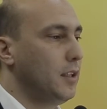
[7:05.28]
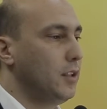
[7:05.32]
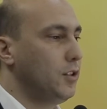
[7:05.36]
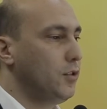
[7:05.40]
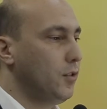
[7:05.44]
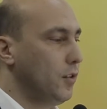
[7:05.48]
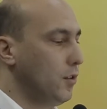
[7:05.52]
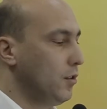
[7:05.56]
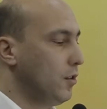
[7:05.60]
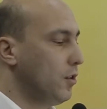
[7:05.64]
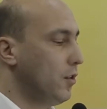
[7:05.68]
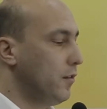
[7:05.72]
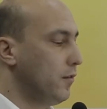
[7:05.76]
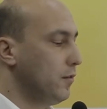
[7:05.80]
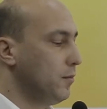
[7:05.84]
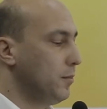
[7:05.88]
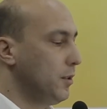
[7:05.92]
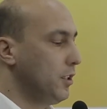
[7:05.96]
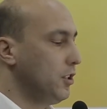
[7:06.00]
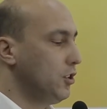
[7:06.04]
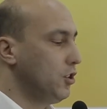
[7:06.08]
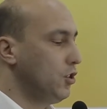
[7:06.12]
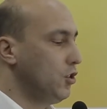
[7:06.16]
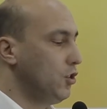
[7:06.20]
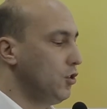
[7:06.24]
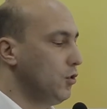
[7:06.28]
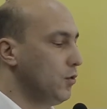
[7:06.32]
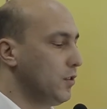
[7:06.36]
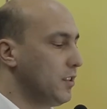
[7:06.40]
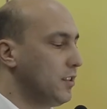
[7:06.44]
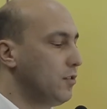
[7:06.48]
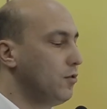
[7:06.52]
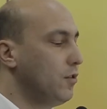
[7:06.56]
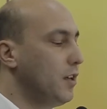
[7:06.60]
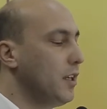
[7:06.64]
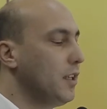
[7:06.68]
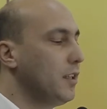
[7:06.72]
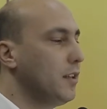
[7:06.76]
to the government to
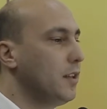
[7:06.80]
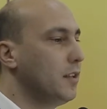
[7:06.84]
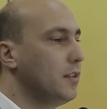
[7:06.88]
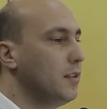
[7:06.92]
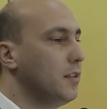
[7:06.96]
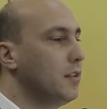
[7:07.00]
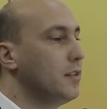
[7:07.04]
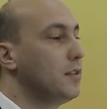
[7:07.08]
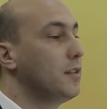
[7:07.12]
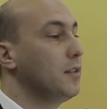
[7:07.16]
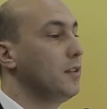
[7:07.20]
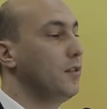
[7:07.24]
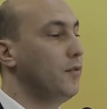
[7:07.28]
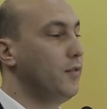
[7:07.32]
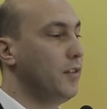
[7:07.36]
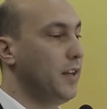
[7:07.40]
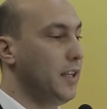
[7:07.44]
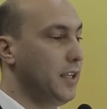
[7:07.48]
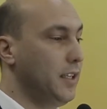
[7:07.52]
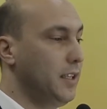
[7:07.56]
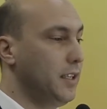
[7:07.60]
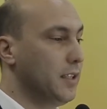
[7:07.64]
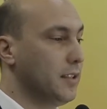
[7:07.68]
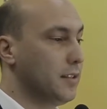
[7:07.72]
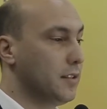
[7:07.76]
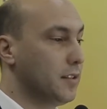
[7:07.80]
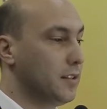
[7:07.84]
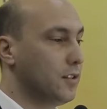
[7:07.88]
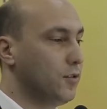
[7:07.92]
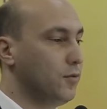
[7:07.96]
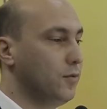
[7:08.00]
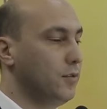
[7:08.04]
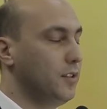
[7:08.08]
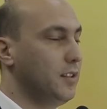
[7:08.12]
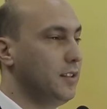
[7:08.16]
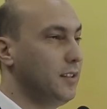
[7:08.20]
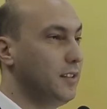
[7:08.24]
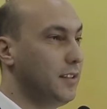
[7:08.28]
strengthen the surveillance,
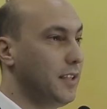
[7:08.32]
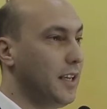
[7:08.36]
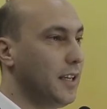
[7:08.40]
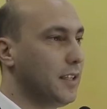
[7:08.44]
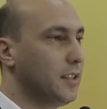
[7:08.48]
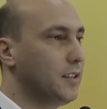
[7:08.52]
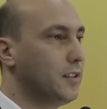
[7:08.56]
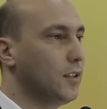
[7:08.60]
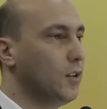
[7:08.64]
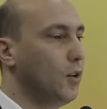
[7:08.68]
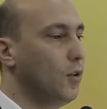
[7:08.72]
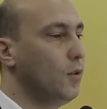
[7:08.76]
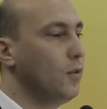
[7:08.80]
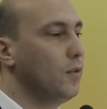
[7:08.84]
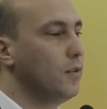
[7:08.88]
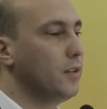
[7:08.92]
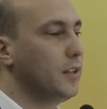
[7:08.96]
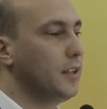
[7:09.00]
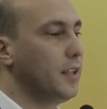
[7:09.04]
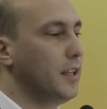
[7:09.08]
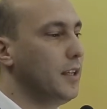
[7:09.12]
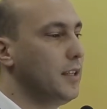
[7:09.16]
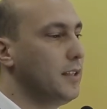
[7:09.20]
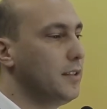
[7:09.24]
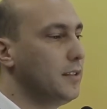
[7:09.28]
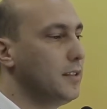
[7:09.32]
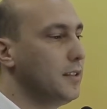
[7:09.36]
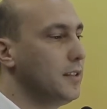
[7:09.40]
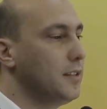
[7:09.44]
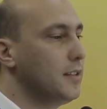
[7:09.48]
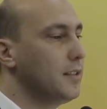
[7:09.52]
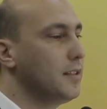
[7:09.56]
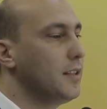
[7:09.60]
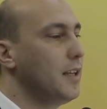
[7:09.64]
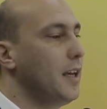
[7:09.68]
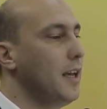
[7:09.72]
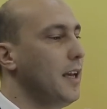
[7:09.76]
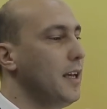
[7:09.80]
to detect all the
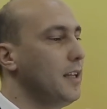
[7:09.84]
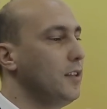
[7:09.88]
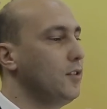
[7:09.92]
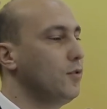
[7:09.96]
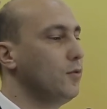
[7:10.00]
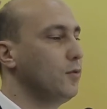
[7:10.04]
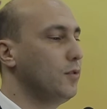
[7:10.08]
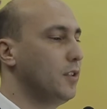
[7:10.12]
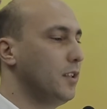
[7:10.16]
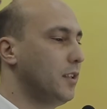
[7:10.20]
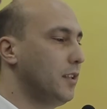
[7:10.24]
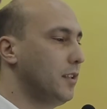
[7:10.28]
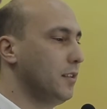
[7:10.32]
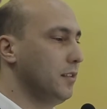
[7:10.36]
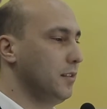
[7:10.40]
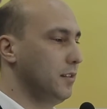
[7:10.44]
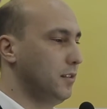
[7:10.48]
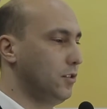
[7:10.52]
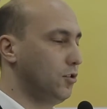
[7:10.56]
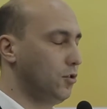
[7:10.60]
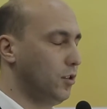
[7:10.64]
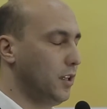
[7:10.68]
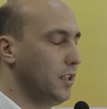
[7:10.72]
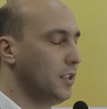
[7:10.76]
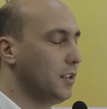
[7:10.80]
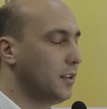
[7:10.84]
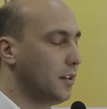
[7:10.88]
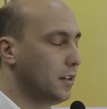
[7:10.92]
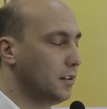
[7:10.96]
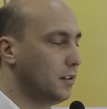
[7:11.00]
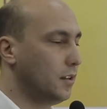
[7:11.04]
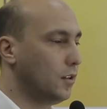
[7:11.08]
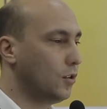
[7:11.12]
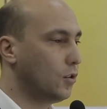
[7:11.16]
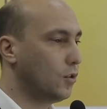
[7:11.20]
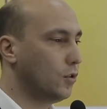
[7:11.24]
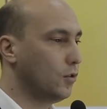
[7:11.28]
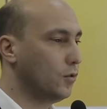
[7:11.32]
cases, and to
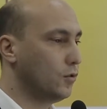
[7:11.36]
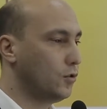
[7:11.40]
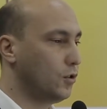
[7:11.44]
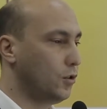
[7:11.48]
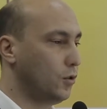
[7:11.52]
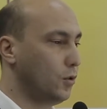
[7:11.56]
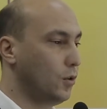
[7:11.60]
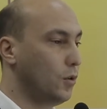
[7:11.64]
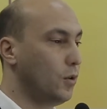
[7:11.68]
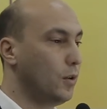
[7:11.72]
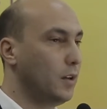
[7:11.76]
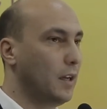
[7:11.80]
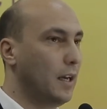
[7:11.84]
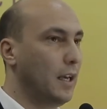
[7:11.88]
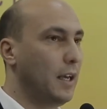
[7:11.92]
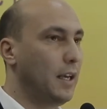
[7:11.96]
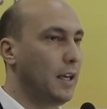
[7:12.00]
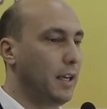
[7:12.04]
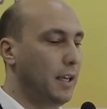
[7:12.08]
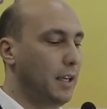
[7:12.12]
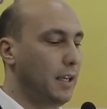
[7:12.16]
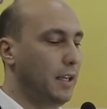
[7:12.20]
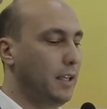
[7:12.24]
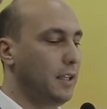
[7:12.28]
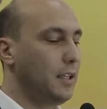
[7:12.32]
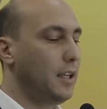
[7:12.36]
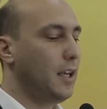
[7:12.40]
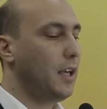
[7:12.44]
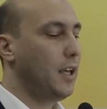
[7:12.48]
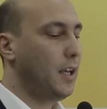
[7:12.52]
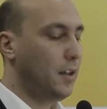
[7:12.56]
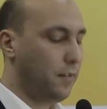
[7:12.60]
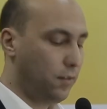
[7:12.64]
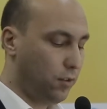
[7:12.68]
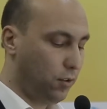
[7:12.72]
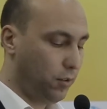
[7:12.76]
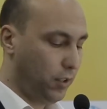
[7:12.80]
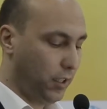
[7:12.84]
strengthen the control in
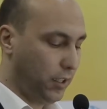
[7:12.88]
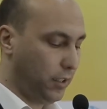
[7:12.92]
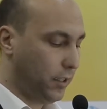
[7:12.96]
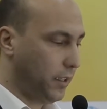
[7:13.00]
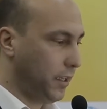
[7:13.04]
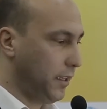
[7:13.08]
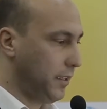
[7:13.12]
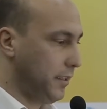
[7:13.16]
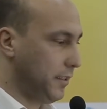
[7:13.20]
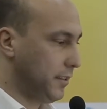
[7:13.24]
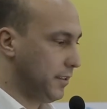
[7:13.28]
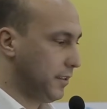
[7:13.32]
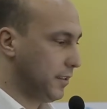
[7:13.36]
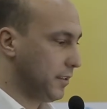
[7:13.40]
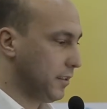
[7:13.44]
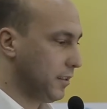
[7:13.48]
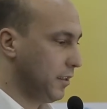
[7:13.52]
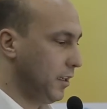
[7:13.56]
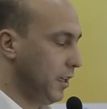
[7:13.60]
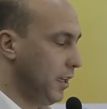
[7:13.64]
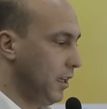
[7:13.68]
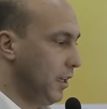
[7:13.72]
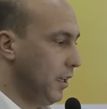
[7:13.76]
every case.